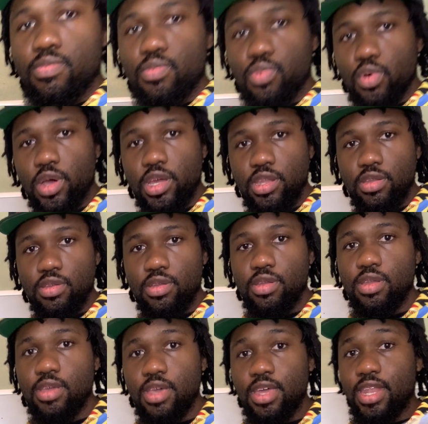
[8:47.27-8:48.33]
point
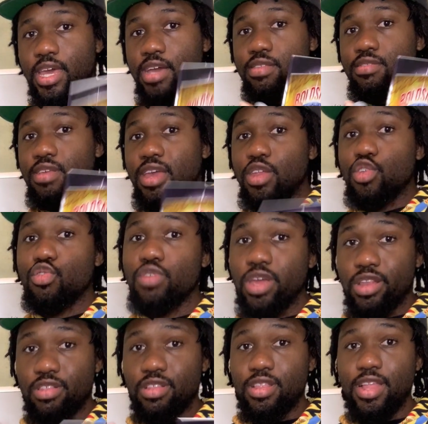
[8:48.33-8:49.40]
connects and
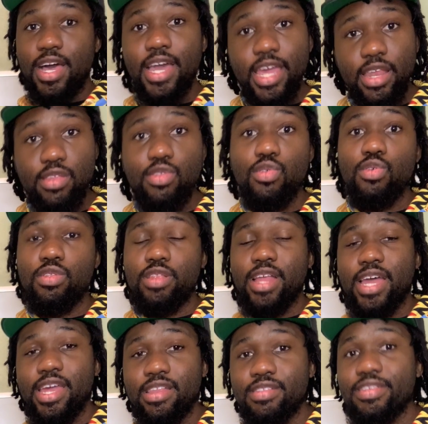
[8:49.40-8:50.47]
creates lines. Those
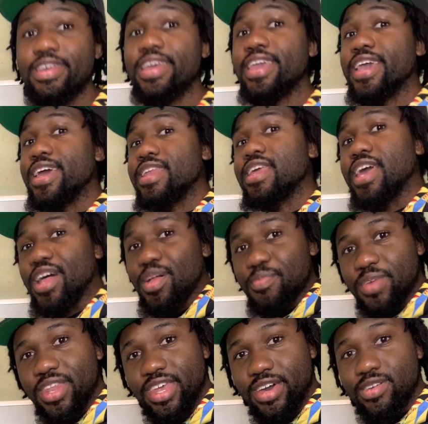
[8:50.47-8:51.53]
lines, again, help
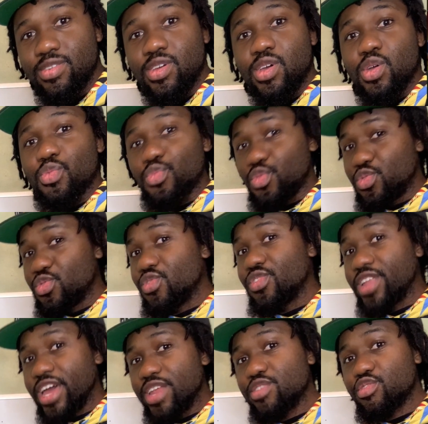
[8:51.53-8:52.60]
me now. What do the
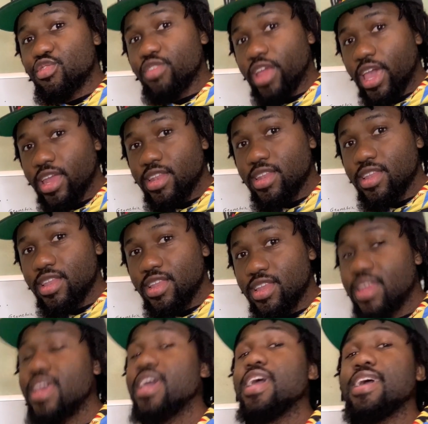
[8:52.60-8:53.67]
lines create?
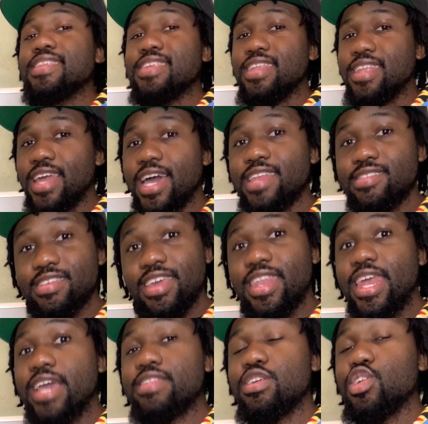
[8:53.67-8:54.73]
The lines
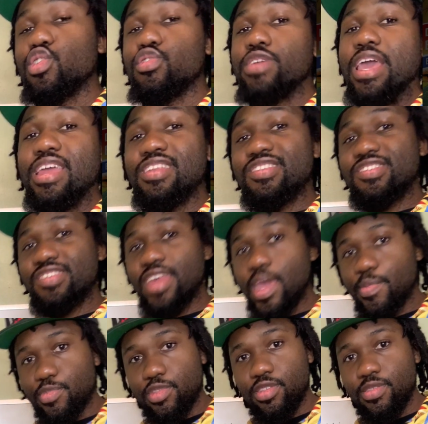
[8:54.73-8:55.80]
connect and create
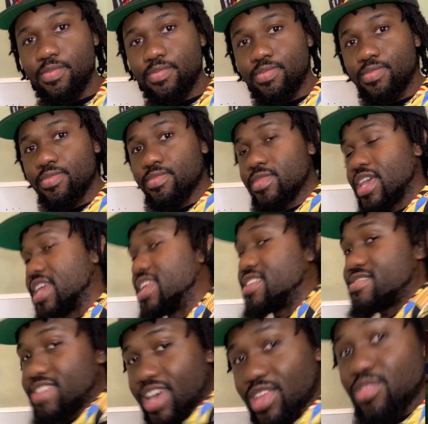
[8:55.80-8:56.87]
shapes. And
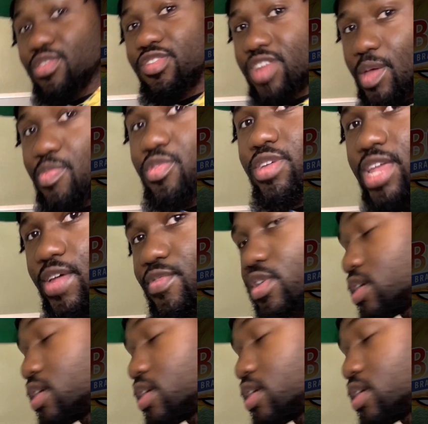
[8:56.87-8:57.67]
inside those shapes, you can have